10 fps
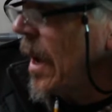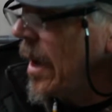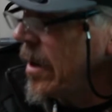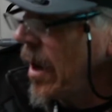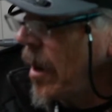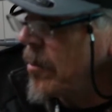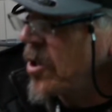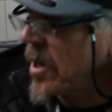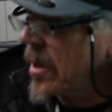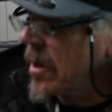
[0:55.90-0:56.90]
And I'm
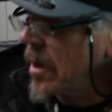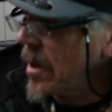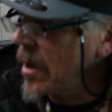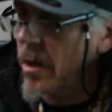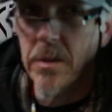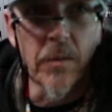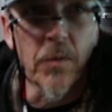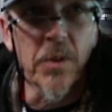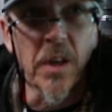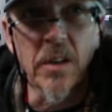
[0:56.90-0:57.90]
checking
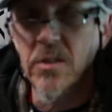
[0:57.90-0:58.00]
different things